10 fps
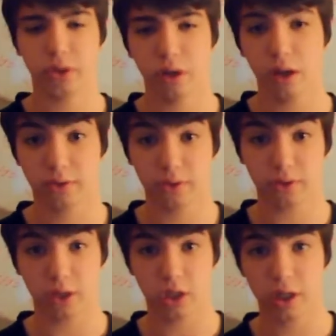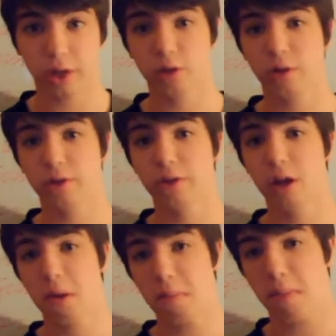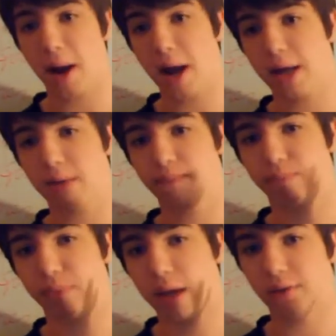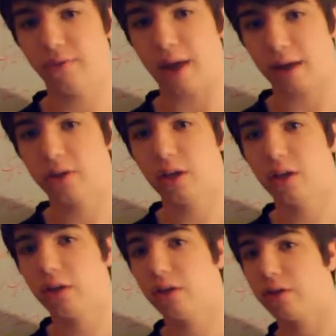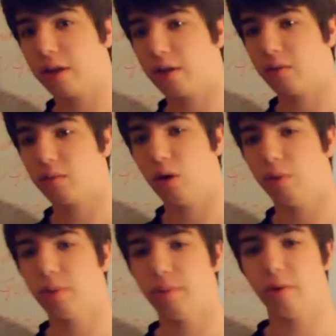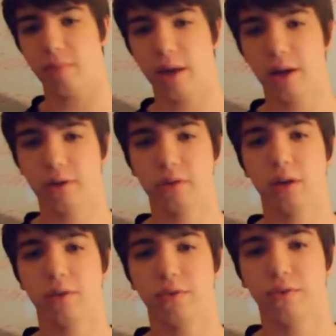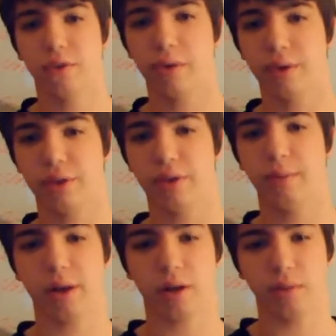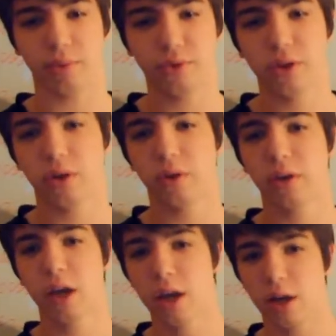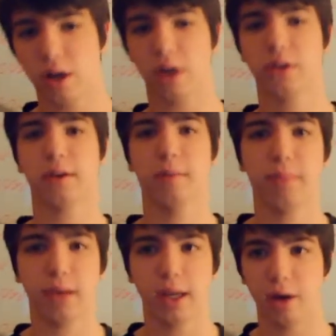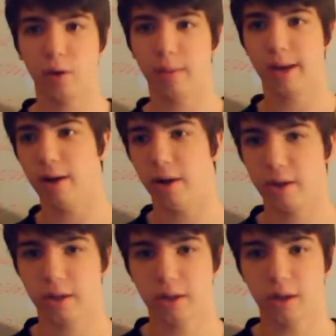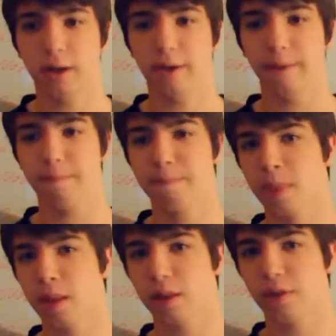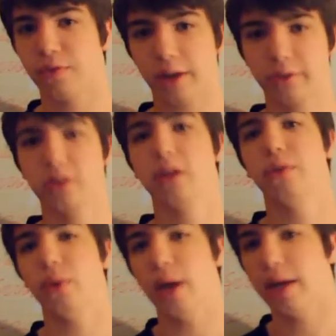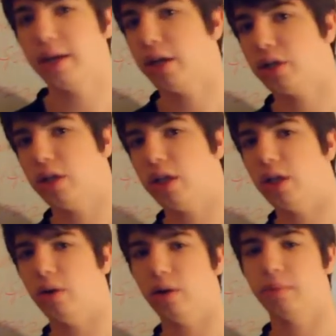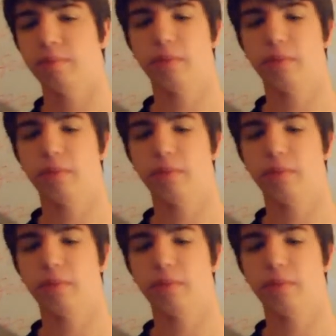assist each others by taking vaccines and promoting medicine, following the medical procedures, not just complain that, oh my gosh, this vaccine gives you ADHD or